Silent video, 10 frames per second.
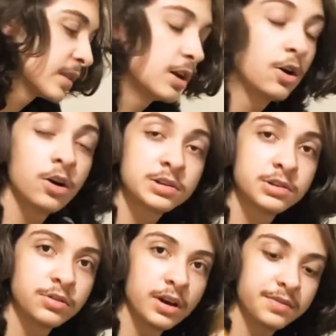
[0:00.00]
Also,
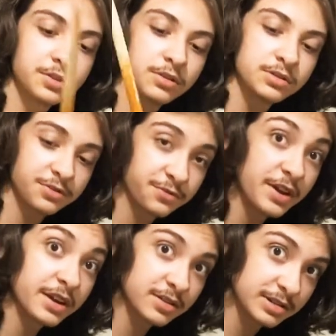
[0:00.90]
you have to use your
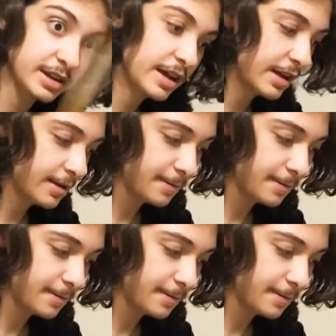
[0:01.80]
fingers again.